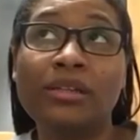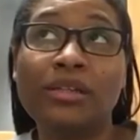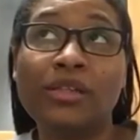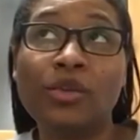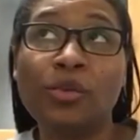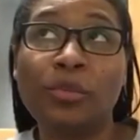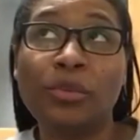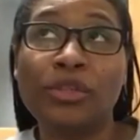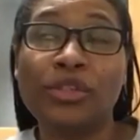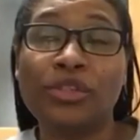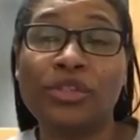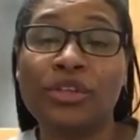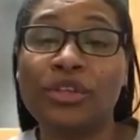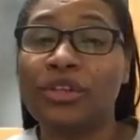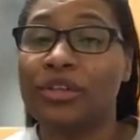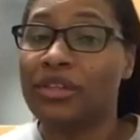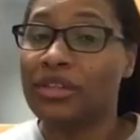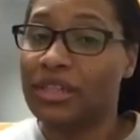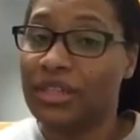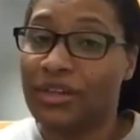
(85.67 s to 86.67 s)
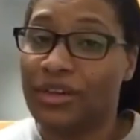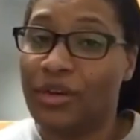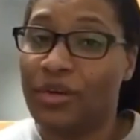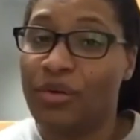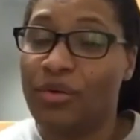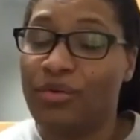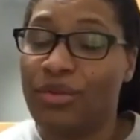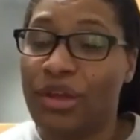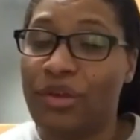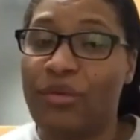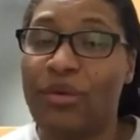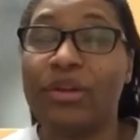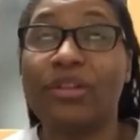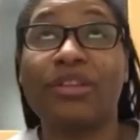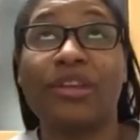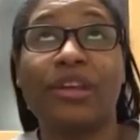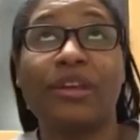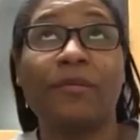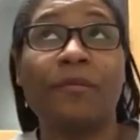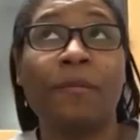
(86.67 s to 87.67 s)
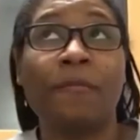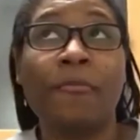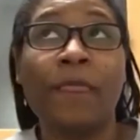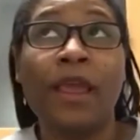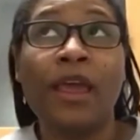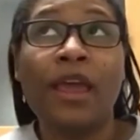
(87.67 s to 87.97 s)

Super Junior, didn't know who they were then.